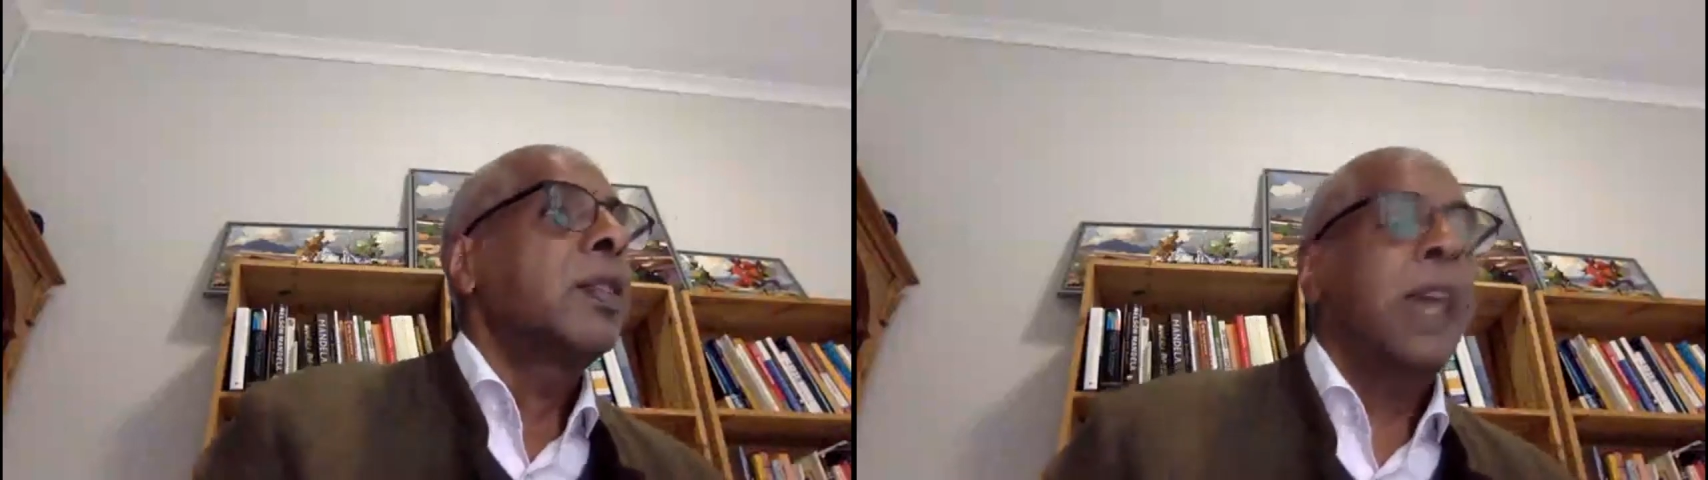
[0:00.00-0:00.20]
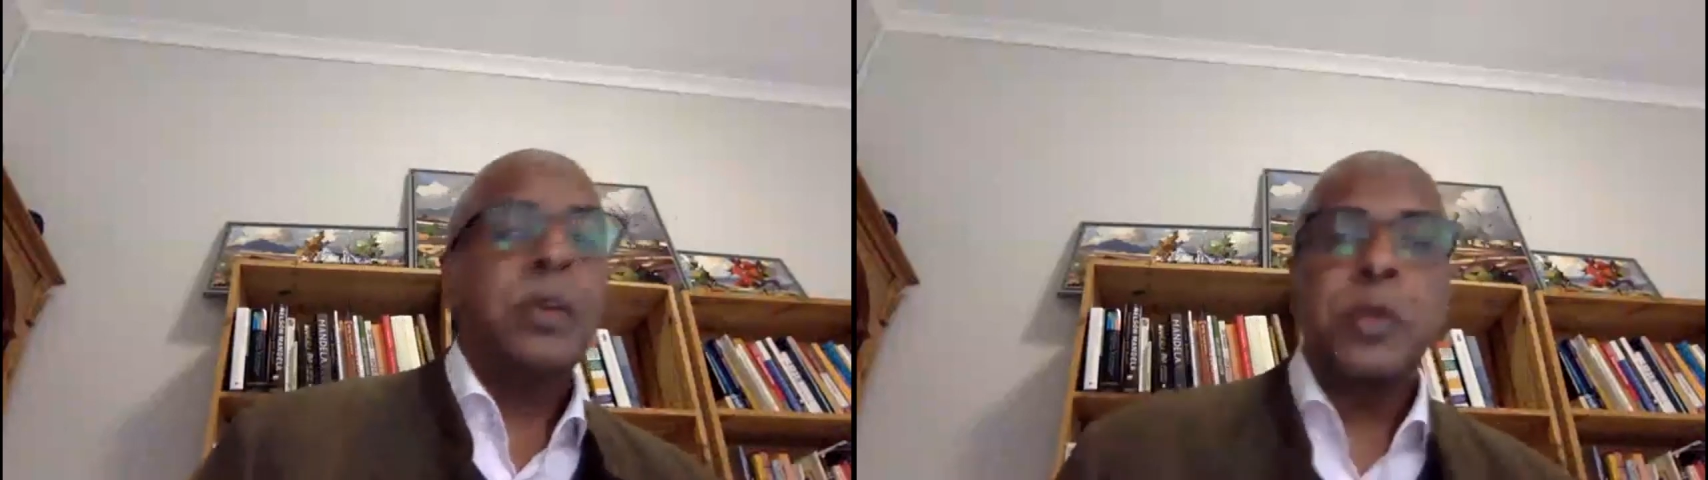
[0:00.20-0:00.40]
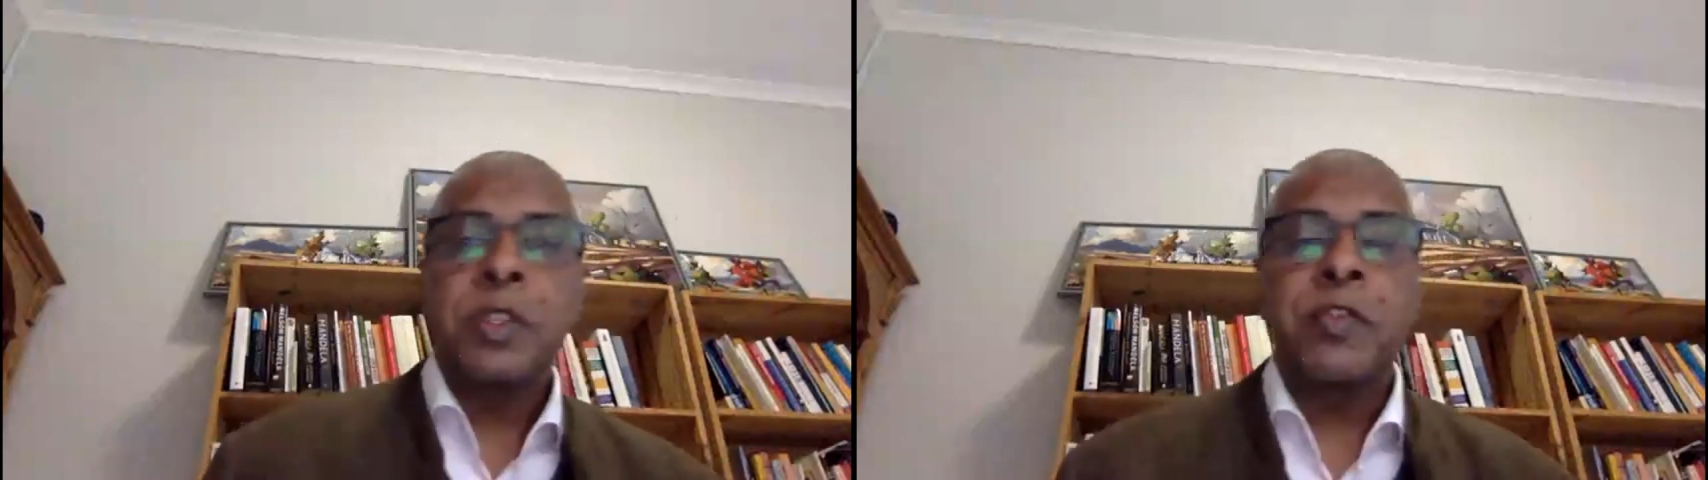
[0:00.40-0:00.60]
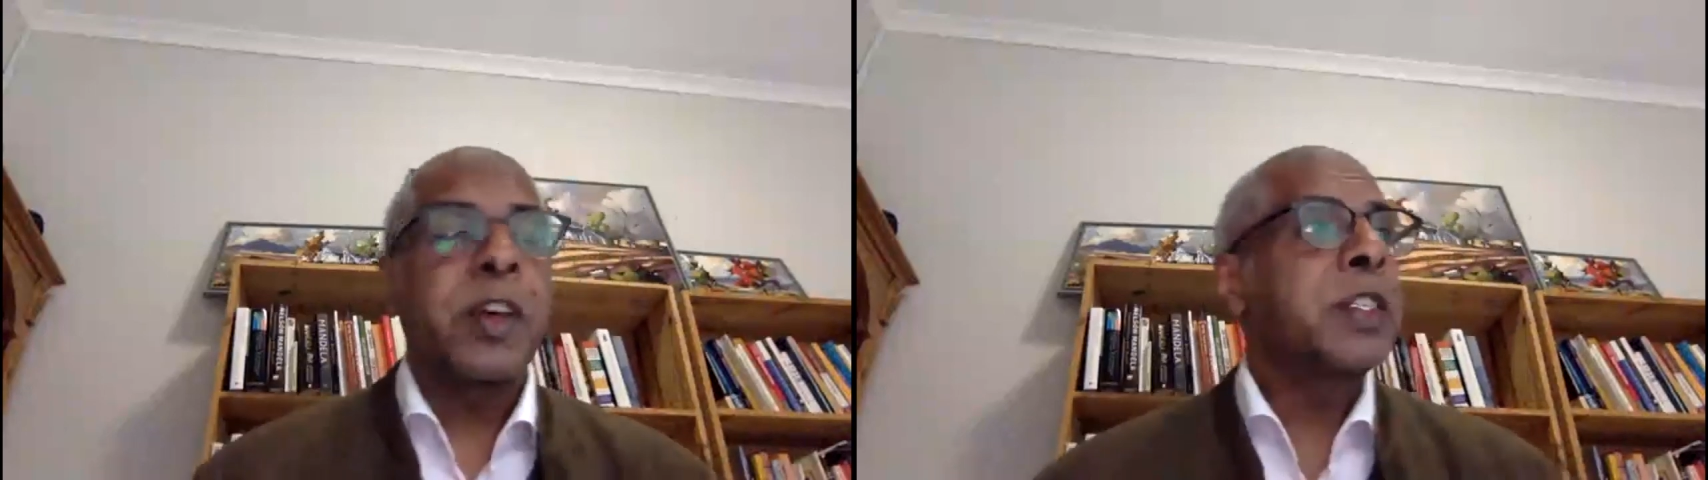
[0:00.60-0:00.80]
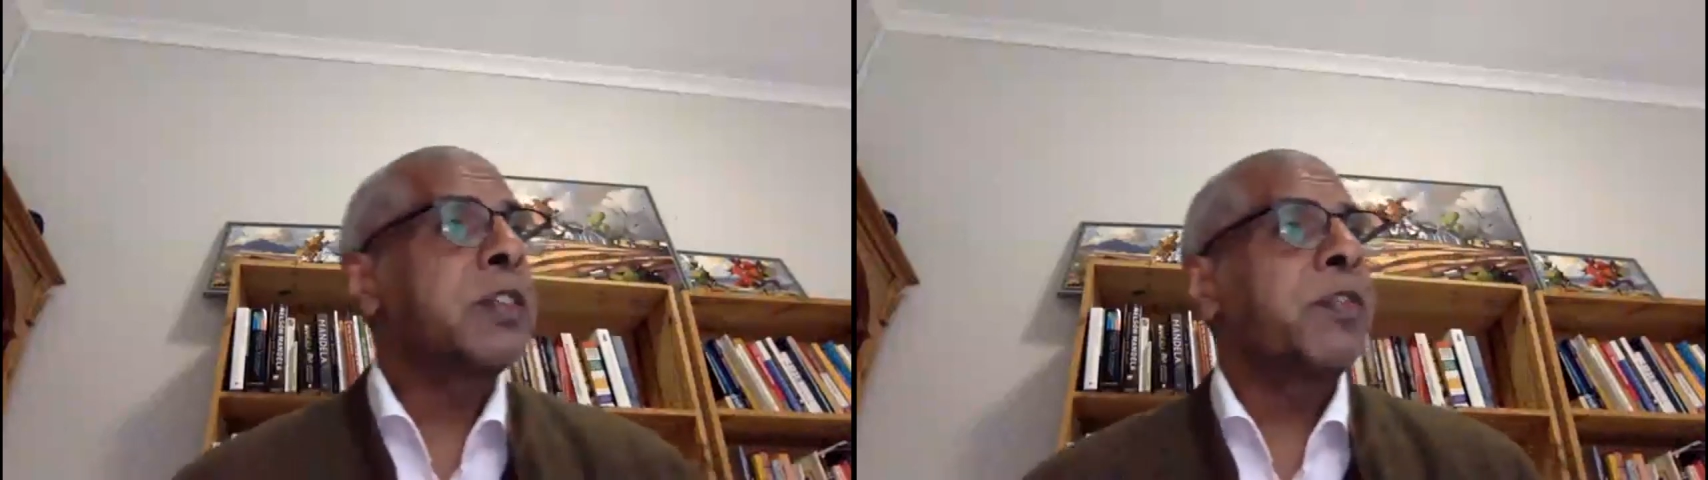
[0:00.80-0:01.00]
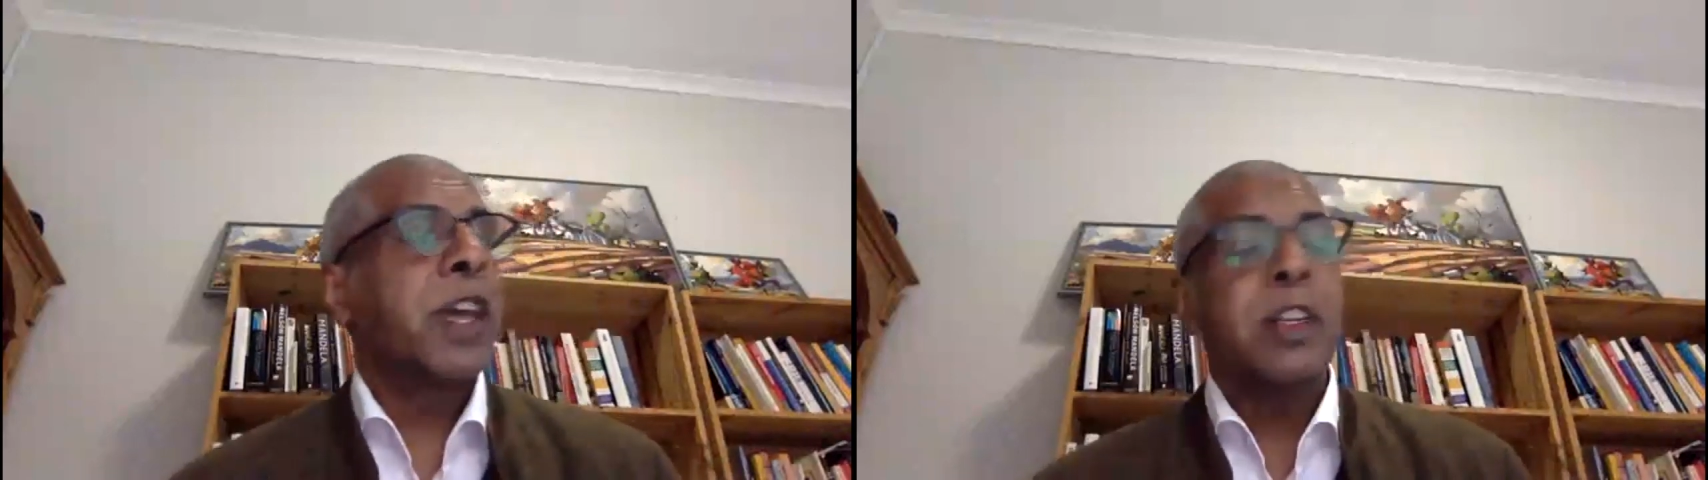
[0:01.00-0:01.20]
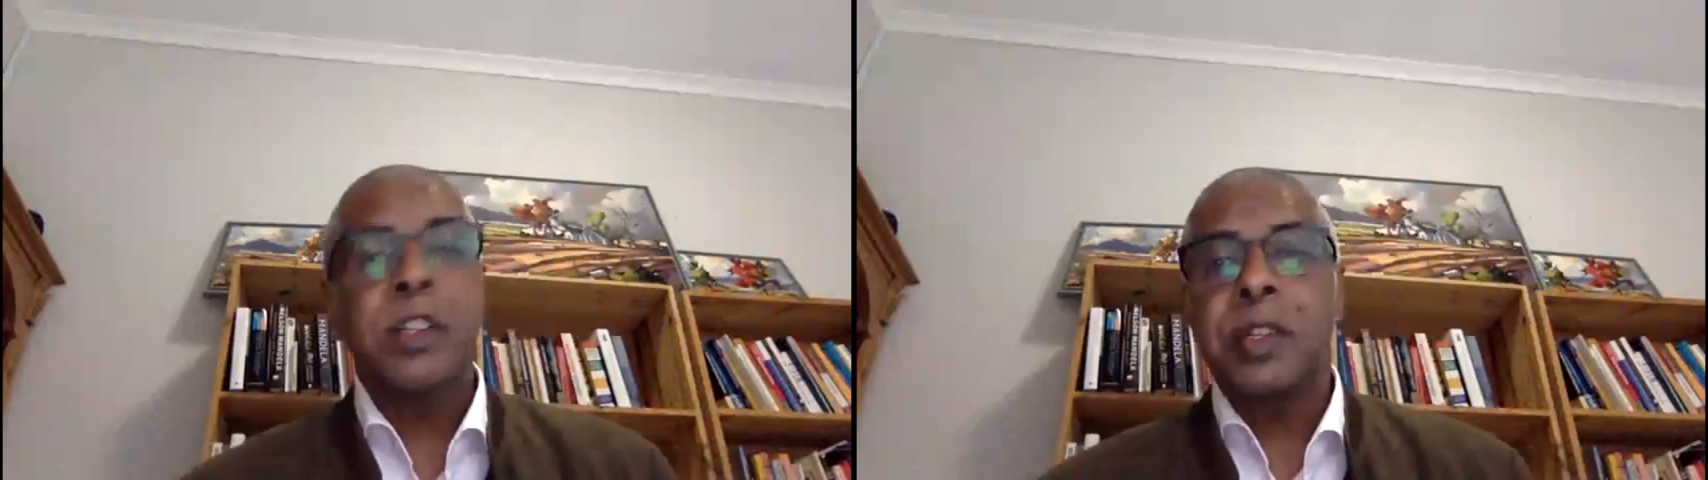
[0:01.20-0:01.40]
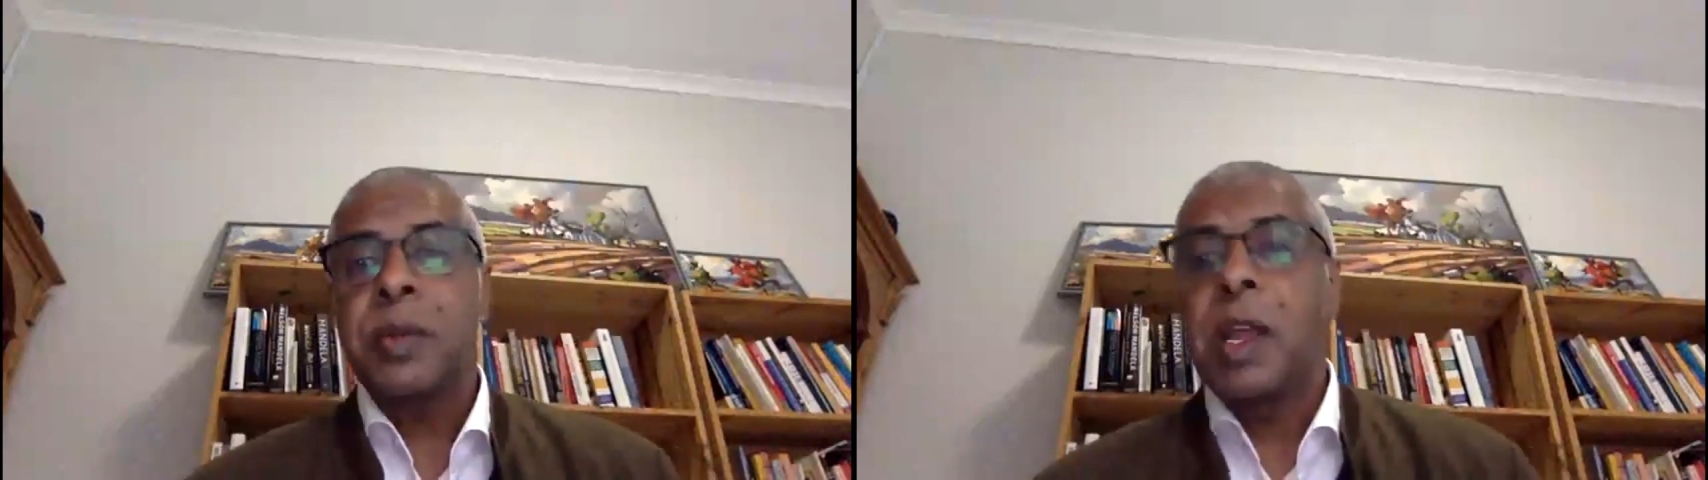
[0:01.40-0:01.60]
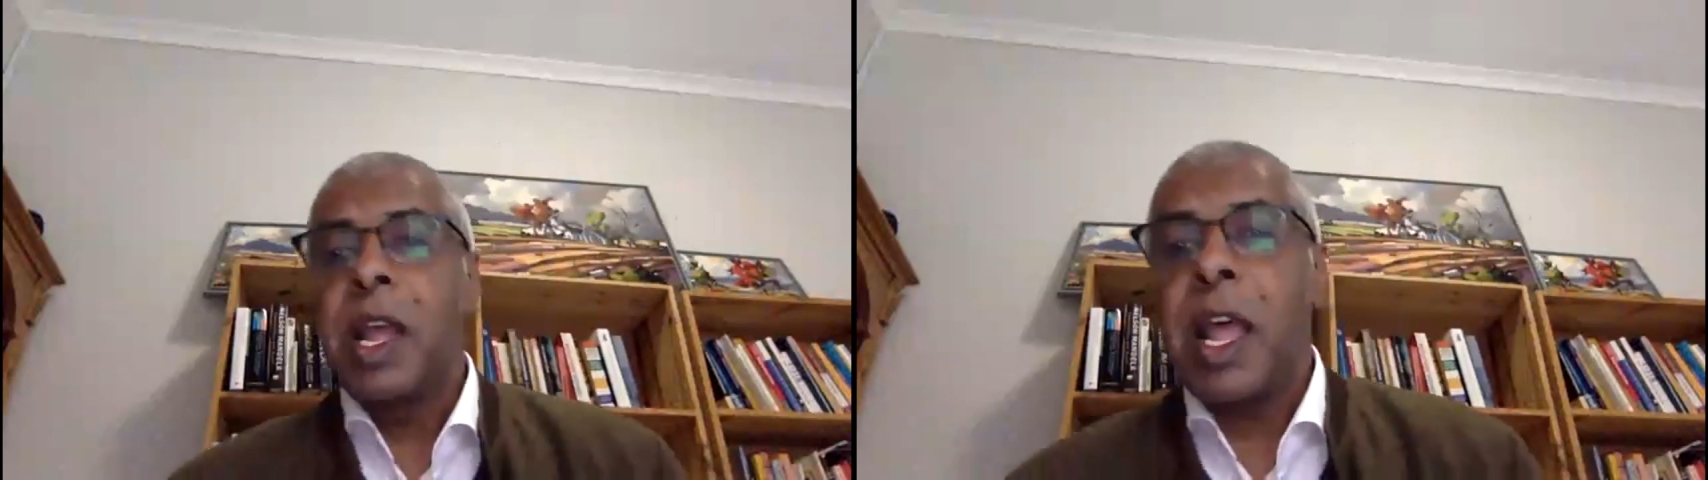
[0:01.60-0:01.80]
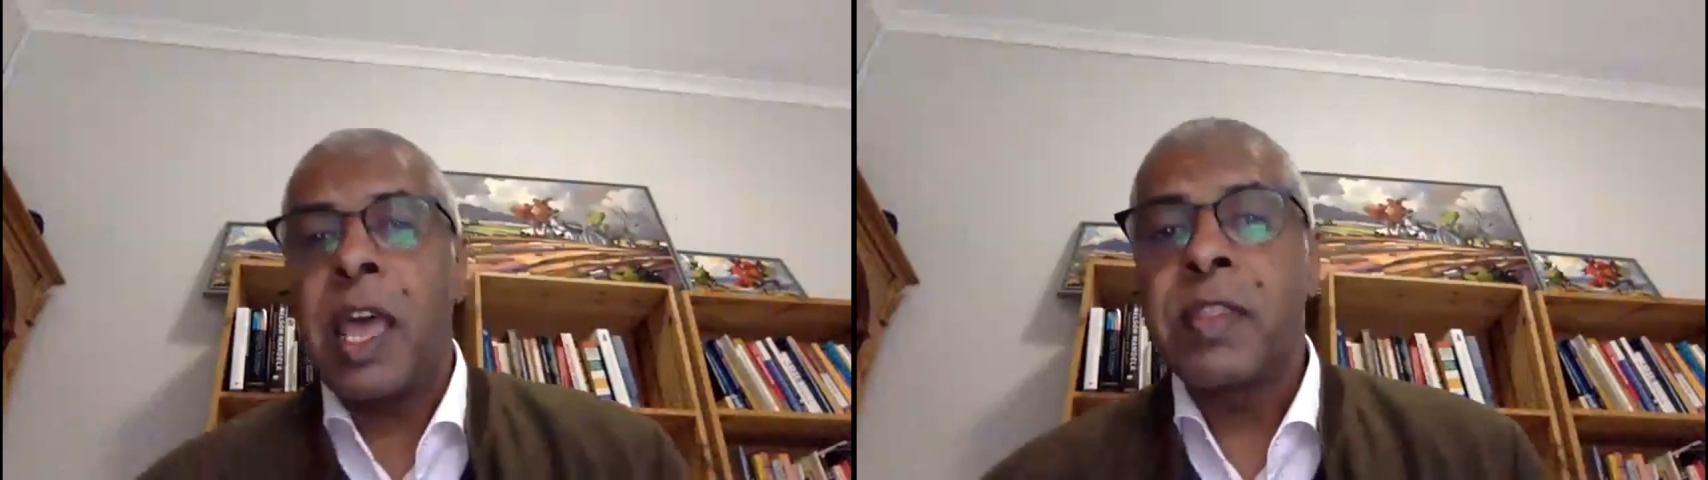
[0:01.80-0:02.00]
That was the first event.